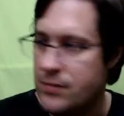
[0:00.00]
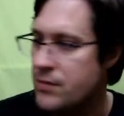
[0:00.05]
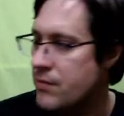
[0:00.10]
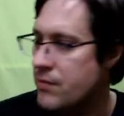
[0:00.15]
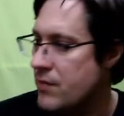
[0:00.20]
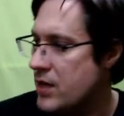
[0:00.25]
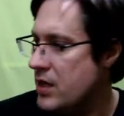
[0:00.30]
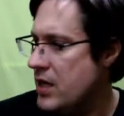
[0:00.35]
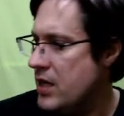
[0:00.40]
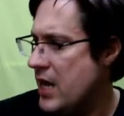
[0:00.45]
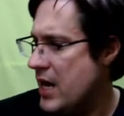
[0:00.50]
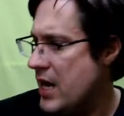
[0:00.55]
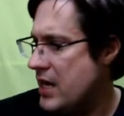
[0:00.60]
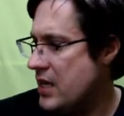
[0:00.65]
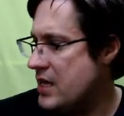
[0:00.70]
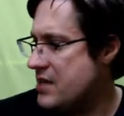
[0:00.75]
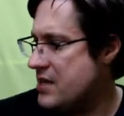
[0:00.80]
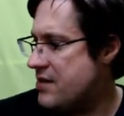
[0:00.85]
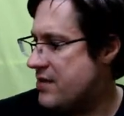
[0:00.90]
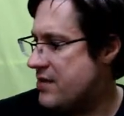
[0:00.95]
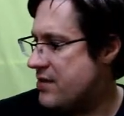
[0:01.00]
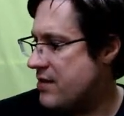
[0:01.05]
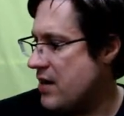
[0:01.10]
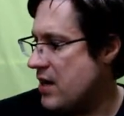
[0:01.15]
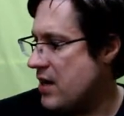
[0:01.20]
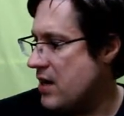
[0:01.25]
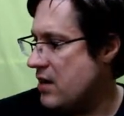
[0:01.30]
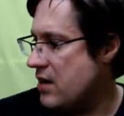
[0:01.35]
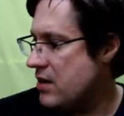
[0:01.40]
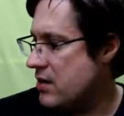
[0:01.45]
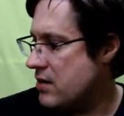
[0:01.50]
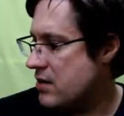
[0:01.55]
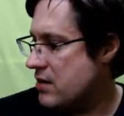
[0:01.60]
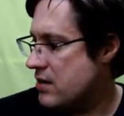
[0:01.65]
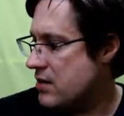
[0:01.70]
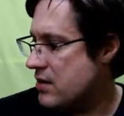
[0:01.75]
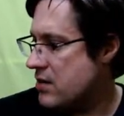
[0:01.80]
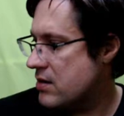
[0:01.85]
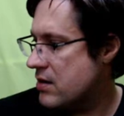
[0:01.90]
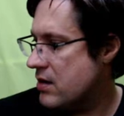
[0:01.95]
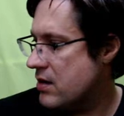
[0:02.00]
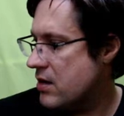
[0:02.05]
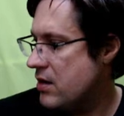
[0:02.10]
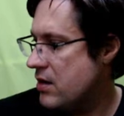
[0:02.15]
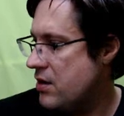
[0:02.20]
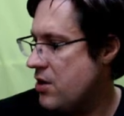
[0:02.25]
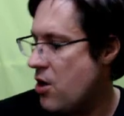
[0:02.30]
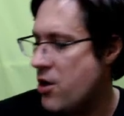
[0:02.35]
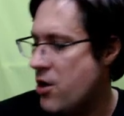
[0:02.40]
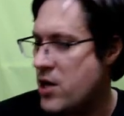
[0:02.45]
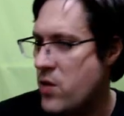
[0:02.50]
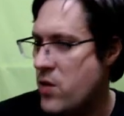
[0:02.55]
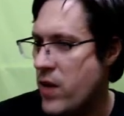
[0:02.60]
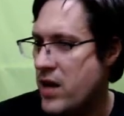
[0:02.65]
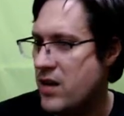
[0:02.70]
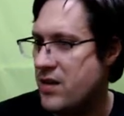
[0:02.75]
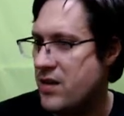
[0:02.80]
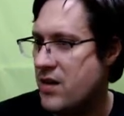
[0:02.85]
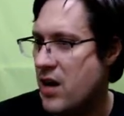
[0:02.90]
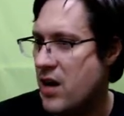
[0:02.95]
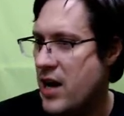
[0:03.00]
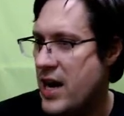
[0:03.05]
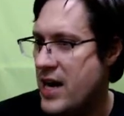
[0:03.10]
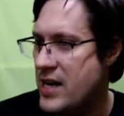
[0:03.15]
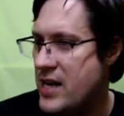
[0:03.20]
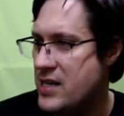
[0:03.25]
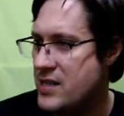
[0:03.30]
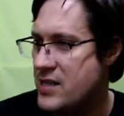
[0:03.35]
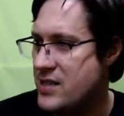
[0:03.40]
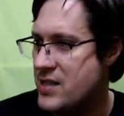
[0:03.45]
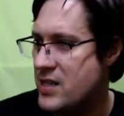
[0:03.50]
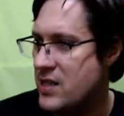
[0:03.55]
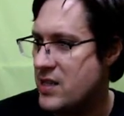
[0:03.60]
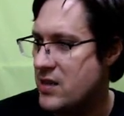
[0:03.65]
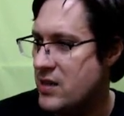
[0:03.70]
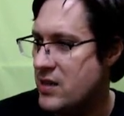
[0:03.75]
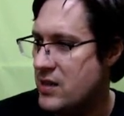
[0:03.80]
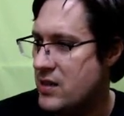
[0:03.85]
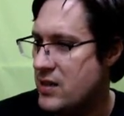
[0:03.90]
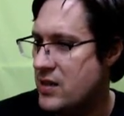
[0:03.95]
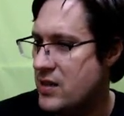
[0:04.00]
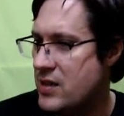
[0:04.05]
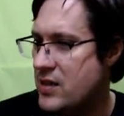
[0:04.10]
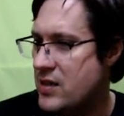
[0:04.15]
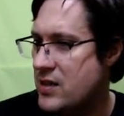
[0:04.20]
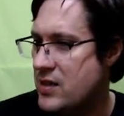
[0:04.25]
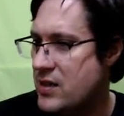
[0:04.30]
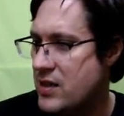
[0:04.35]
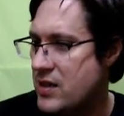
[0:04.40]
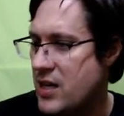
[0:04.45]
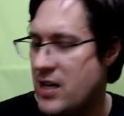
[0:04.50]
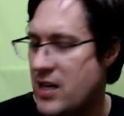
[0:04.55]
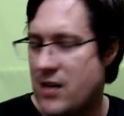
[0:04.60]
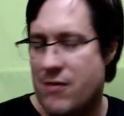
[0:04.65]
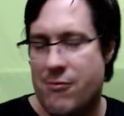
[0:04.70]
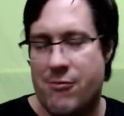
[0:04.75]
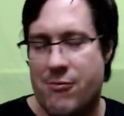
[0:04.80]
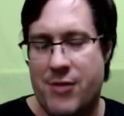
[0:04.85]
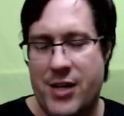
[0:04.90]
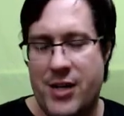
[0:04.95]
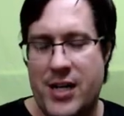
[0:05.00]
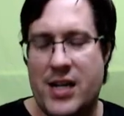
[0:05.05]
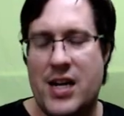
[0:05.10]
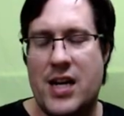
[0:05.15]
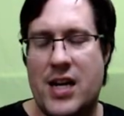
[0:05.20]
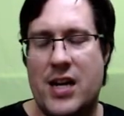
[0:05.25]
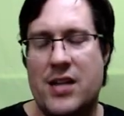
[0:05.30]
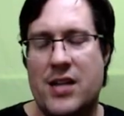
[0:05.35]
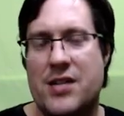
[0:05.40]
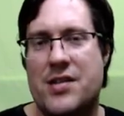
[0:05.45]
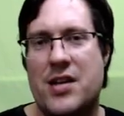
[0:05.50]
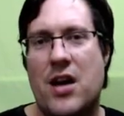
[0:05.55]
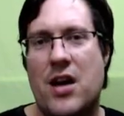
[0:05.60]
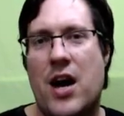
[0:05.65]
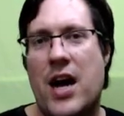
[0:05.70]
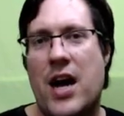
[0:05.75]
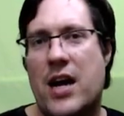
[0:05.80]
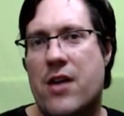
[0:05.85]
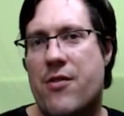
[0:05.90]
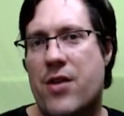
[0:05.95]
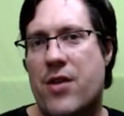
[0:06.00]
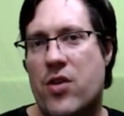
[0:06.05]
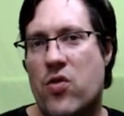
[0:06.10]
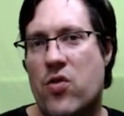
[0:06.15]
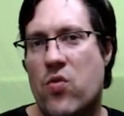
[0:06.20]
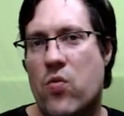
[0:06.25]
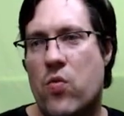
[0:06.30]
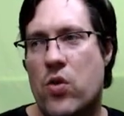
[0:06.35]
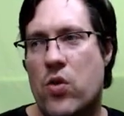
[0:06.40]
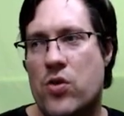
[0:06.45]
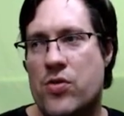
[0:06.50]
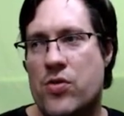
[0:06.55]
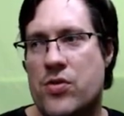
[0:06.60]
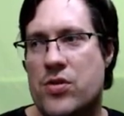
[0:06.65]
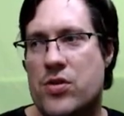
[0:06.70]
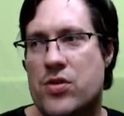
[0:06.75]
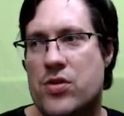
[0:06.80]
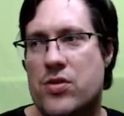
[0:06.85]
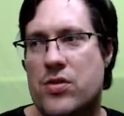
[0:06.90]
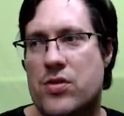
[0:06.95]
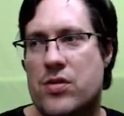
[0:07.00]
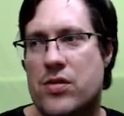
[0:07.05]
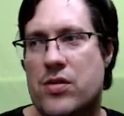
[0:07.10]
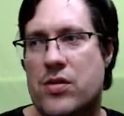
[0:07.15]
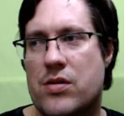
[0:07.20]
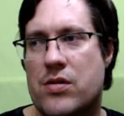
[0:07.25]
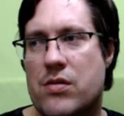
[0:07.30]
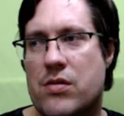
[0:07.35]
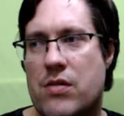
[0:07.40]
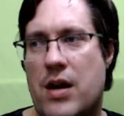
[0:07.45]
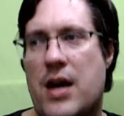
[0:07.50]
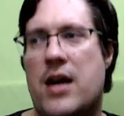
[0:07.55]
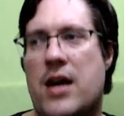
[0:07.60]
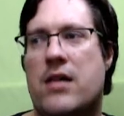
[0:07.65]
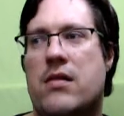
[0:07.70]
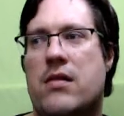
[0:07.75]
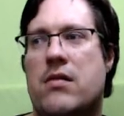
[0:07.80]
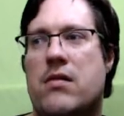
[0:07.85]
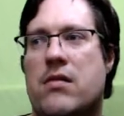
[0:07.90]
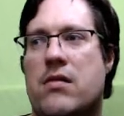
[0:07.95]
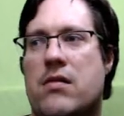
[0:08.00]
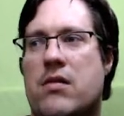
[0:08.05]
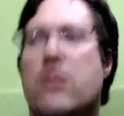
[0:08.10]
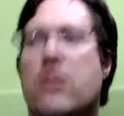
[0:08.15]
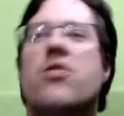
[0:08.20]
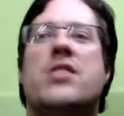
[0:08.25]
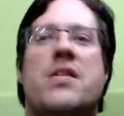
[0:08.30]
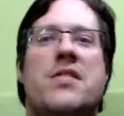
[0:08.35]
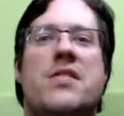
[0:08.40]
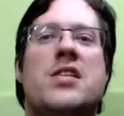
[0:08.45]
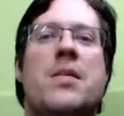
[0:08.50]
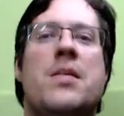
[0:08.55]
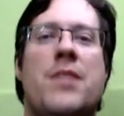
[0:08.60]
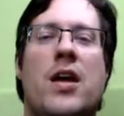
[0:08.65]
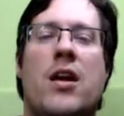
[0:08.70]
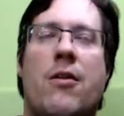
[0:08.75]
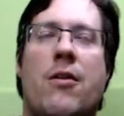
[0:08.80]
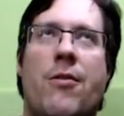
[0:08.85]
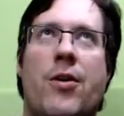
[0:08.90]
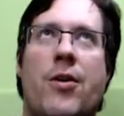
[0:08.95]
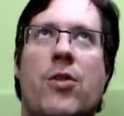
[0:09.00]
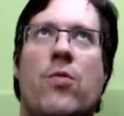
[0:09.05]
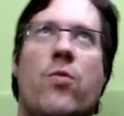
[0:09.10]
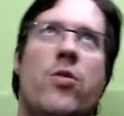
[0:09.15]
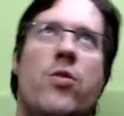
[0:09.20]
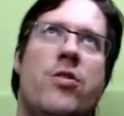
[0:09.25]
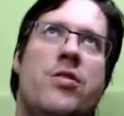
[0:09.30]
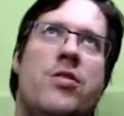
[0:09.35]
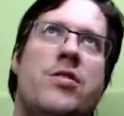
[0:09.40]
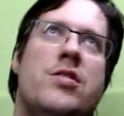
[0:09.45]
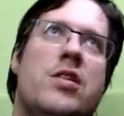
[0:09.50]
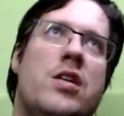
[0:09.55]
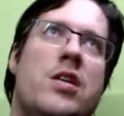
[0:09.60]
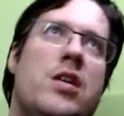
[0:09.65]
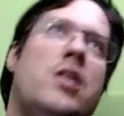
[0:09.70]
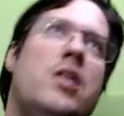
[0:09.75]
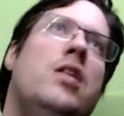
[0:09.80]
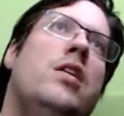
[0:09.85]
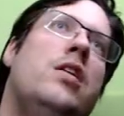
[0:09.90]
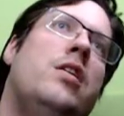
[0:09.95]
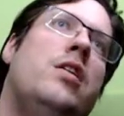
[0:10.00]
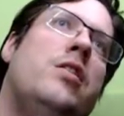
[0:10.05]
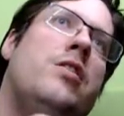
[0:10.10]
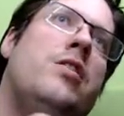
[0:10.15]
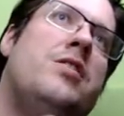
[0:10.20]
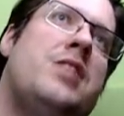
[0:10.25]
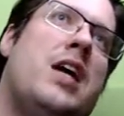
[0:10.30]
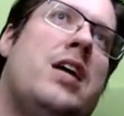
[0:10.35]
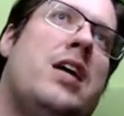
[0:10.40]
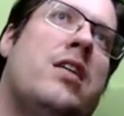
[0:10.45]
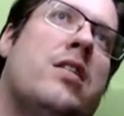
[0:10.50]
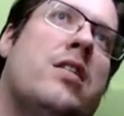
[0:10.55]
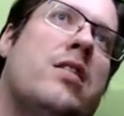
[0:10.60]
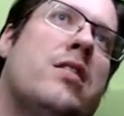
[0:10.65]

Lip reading: it's the only way to die is to get a ridiculously high critical wound. Of course, every time you get a critical wound, you take